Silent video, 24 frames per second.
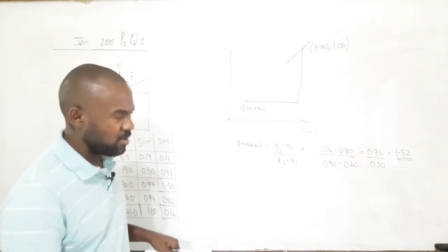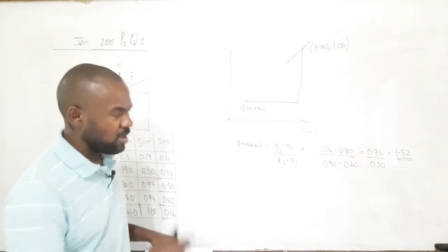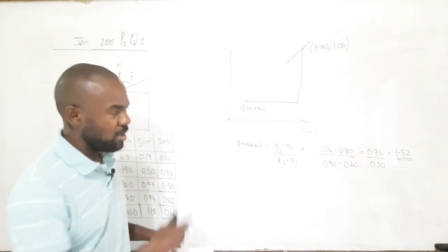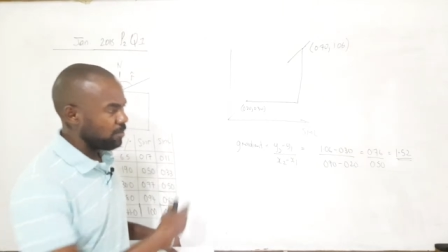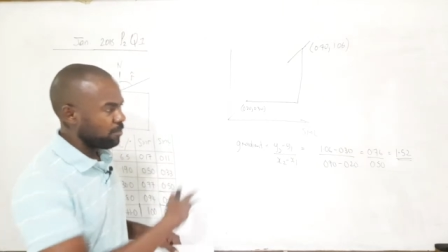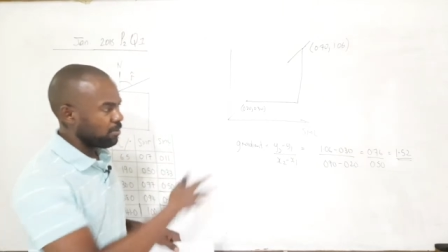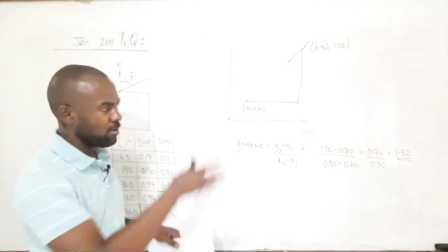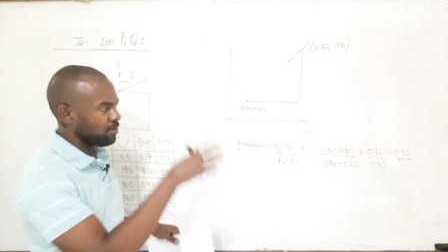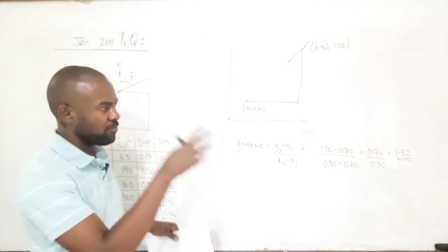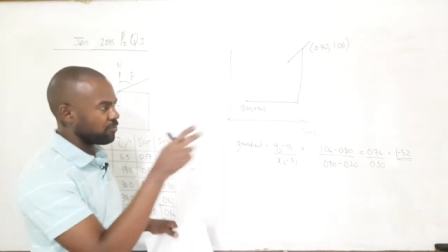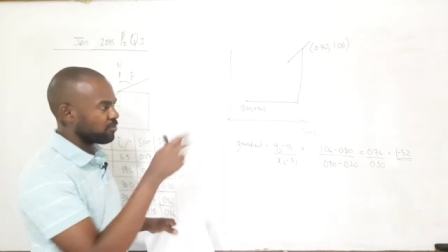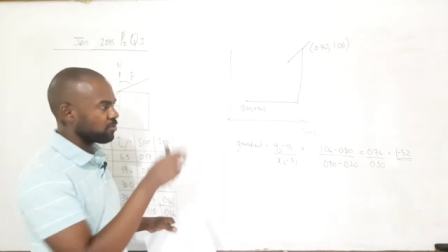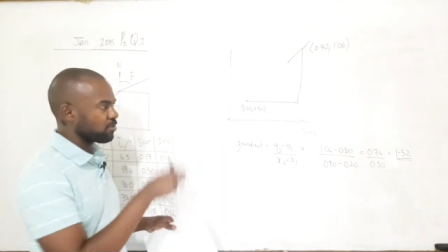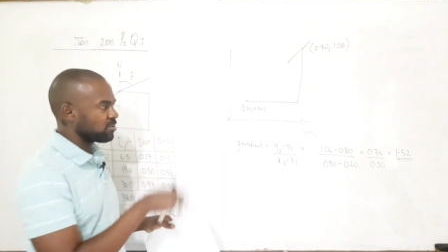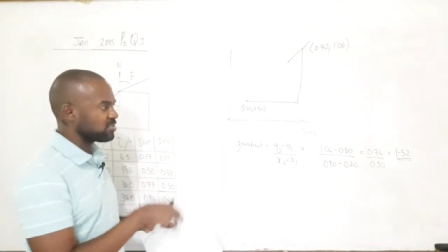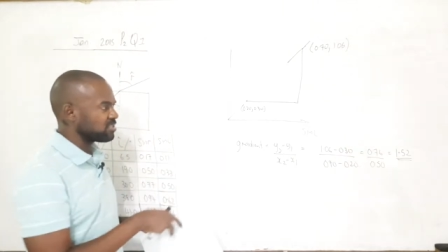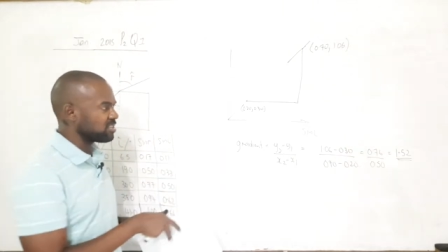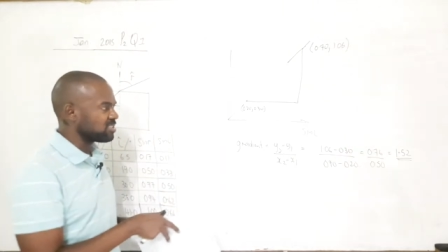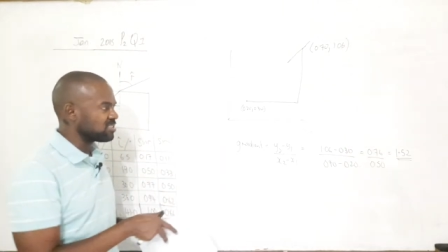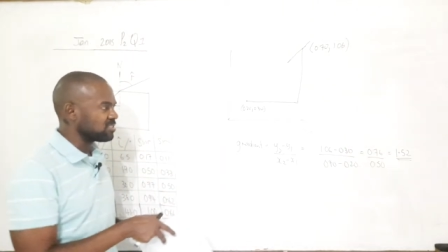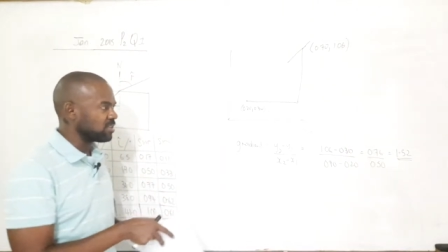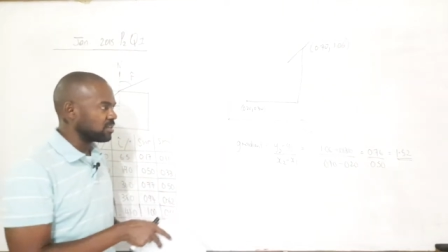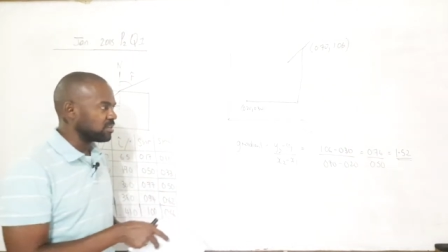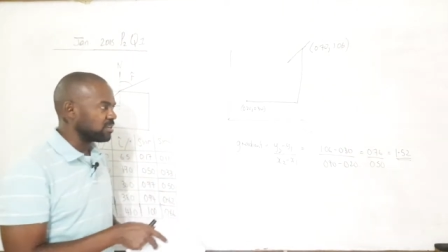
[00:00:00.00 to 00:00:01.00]
but of course
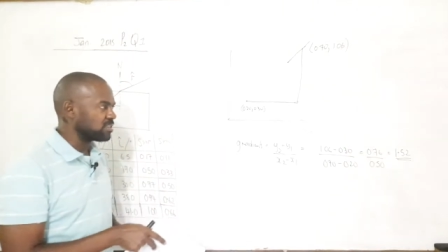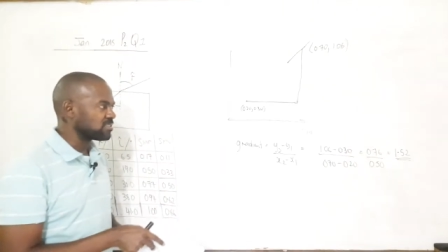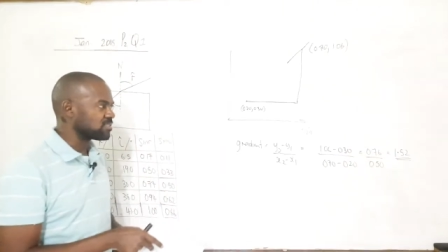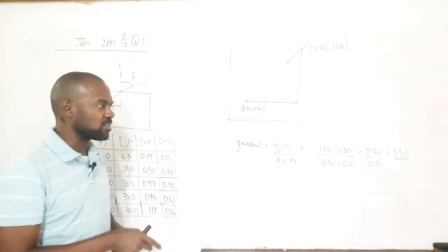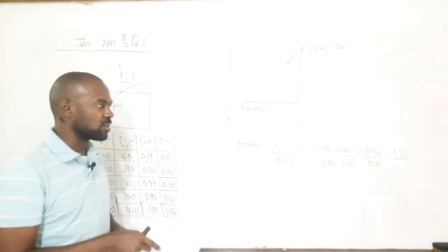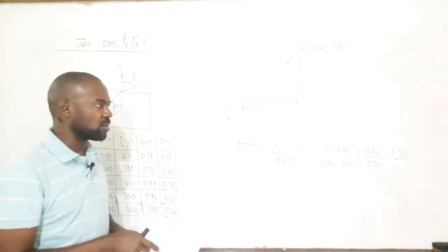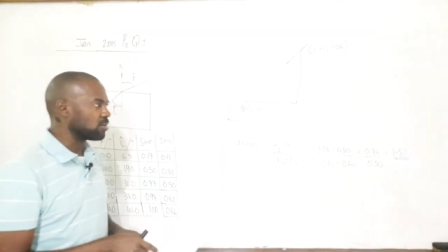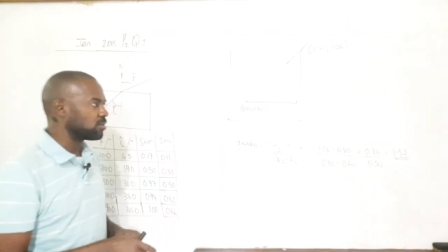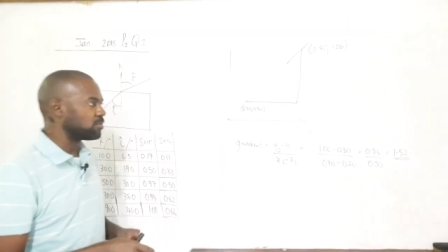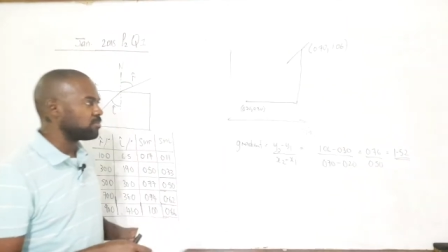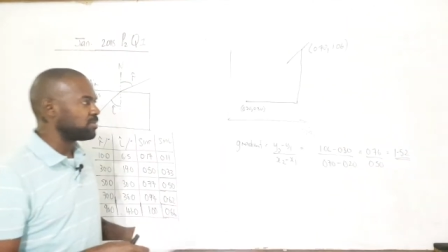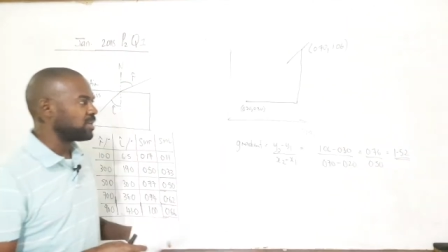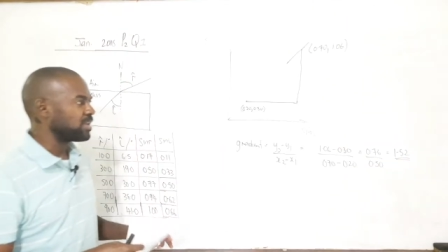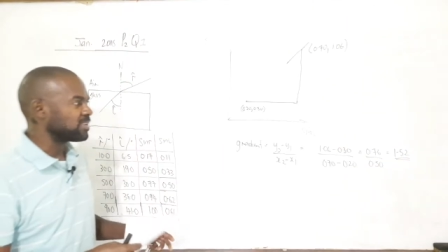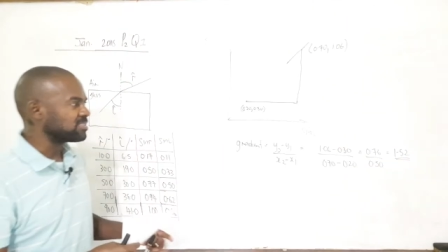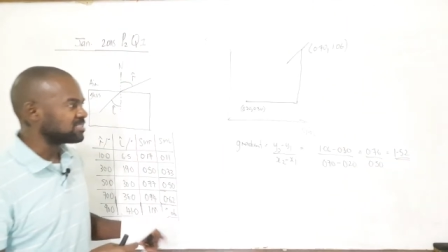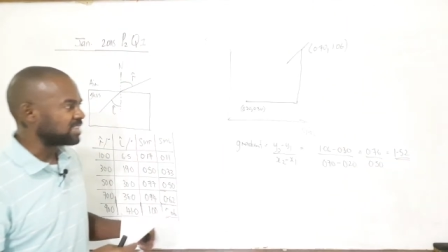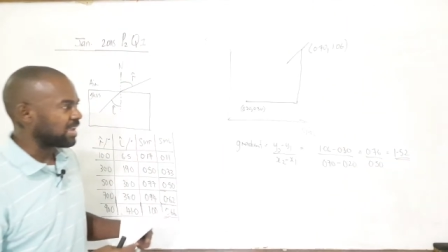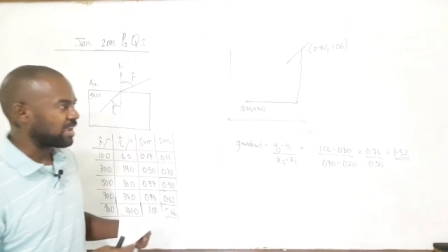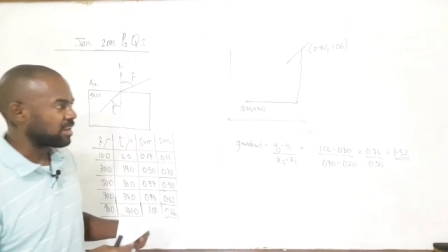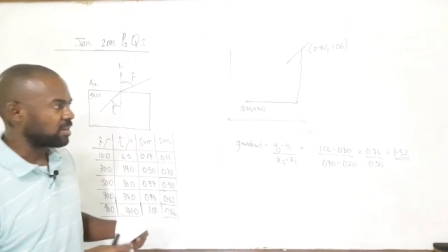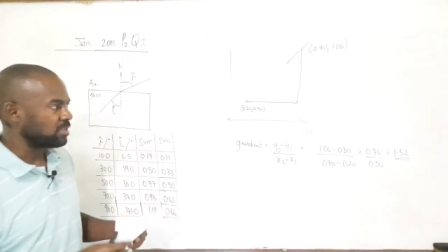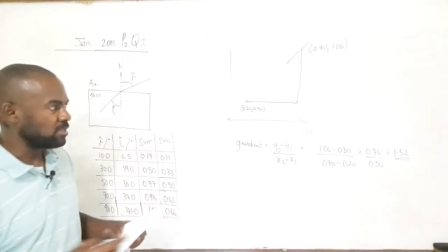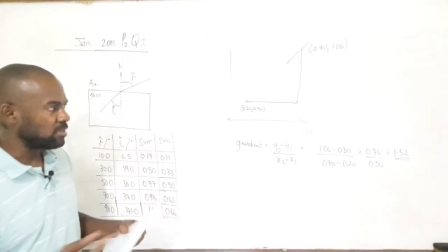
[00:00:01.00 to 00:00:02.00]
it's not necessarily going to be
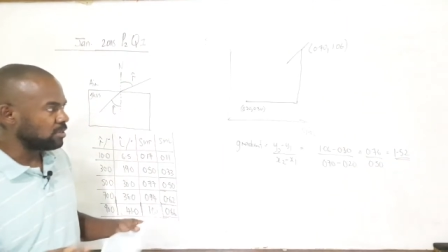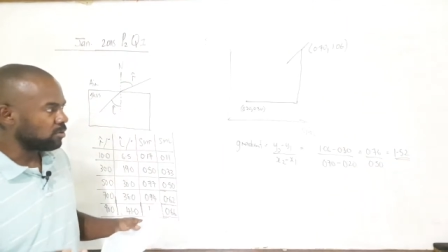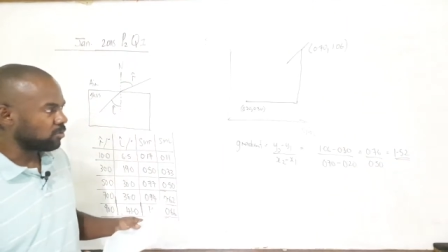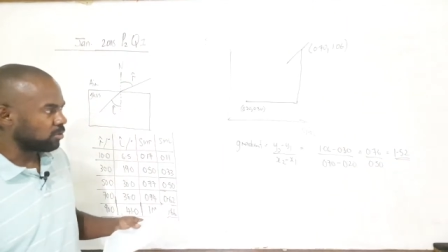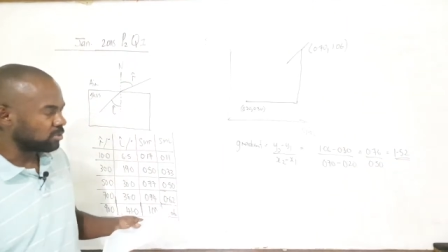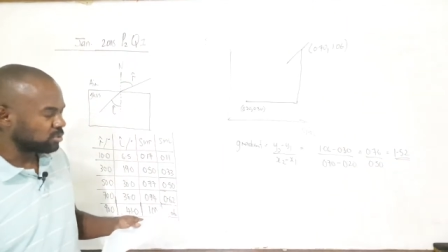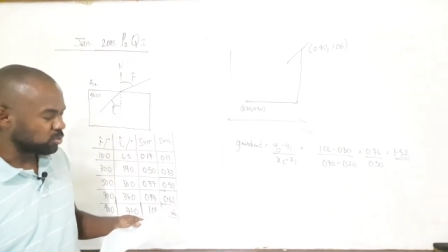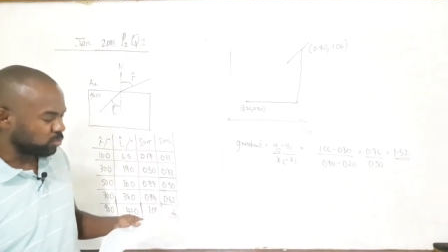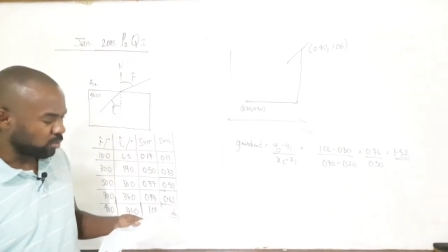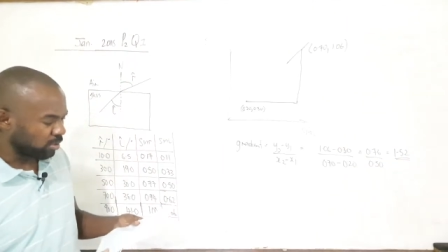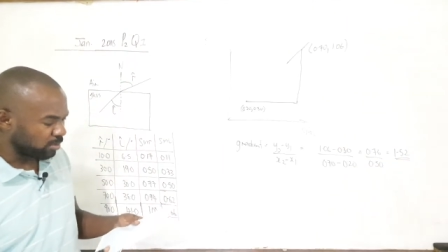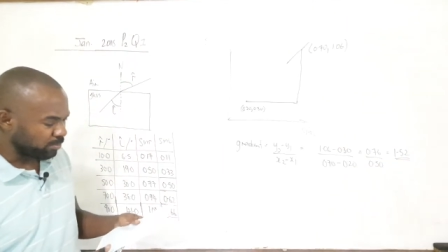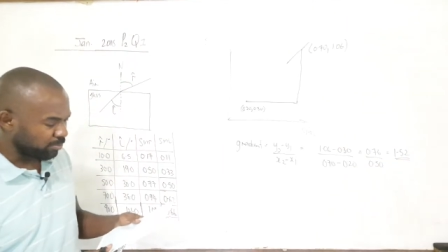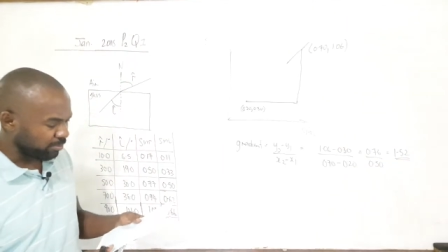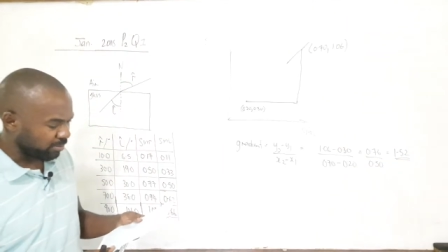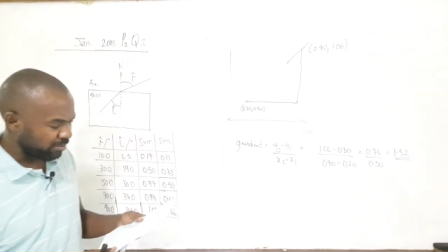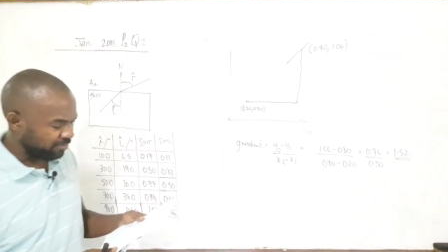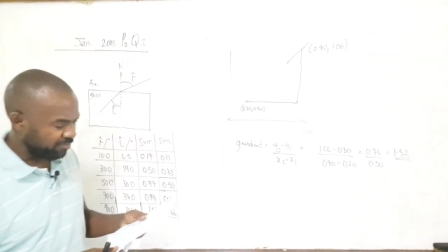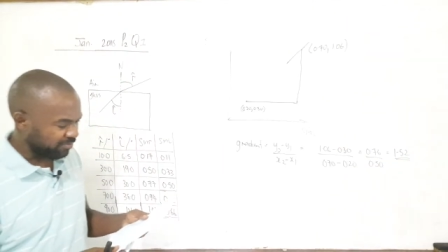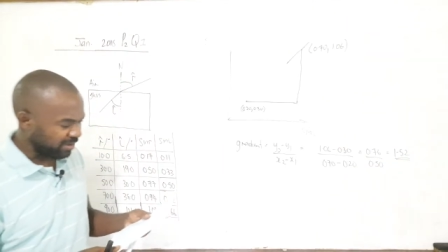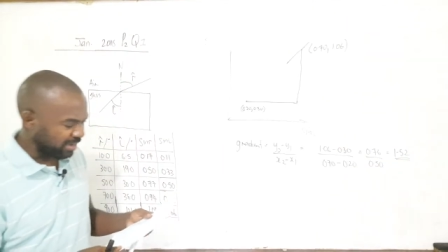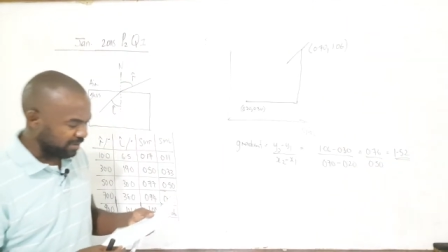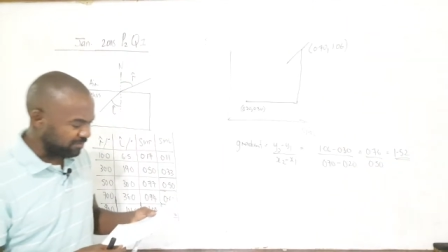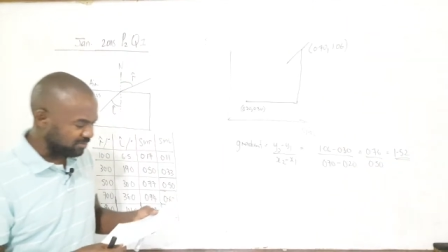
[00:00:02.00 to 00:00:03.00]
exactly equal to
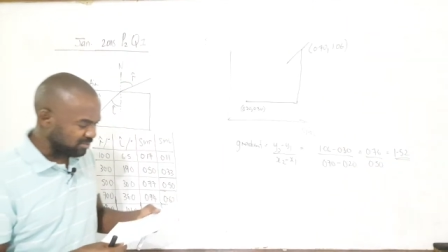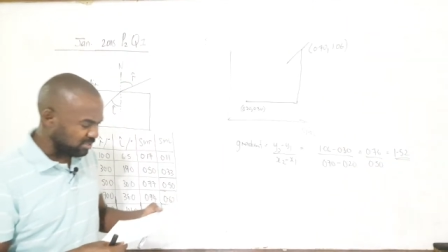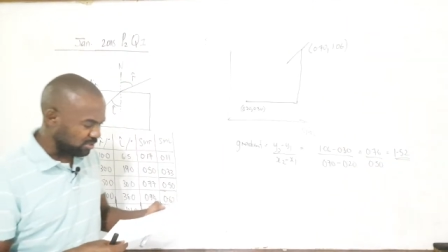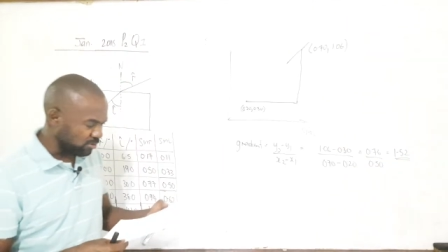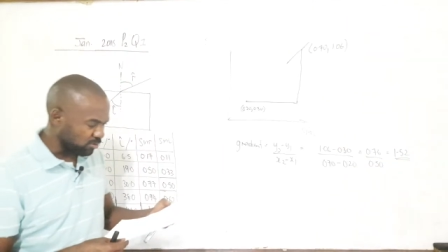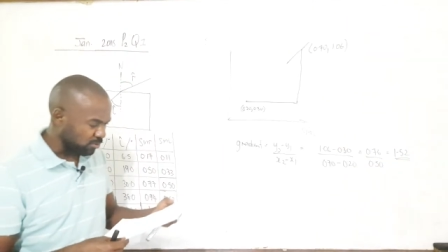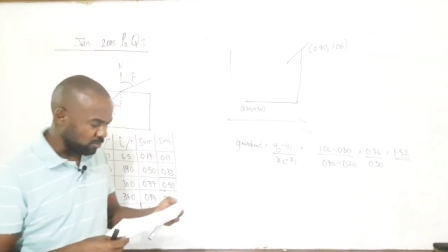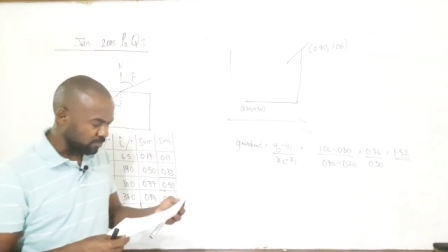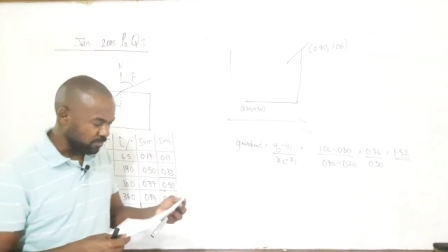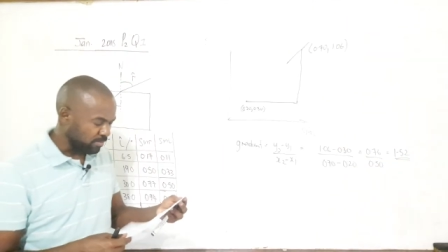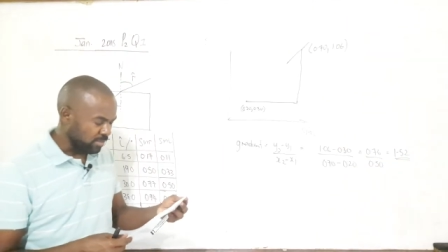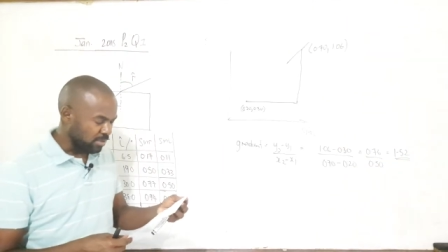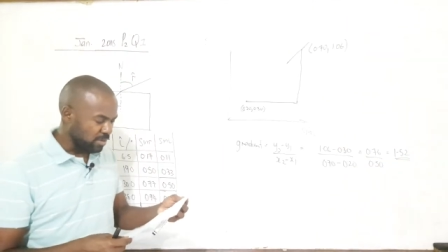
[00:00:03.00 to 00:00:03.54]
1.50.